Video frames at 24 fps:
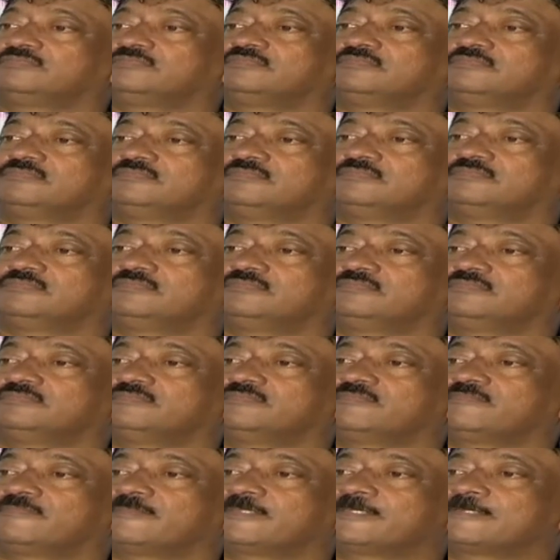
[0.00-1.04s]

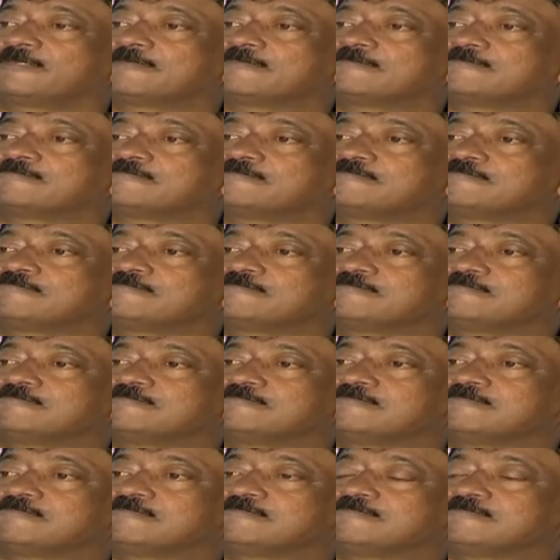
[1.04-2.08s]

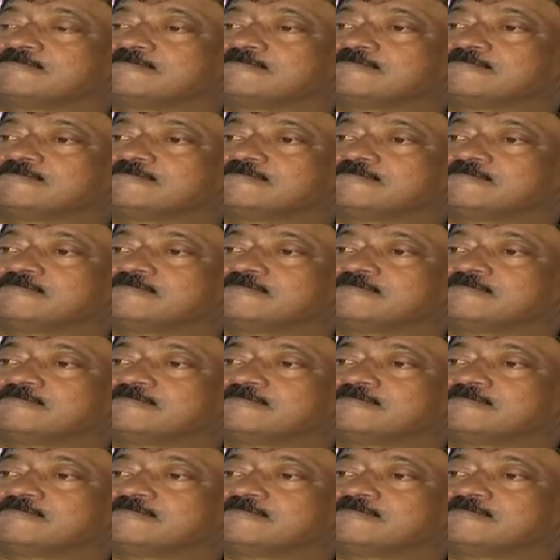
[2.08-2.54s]
[no speech]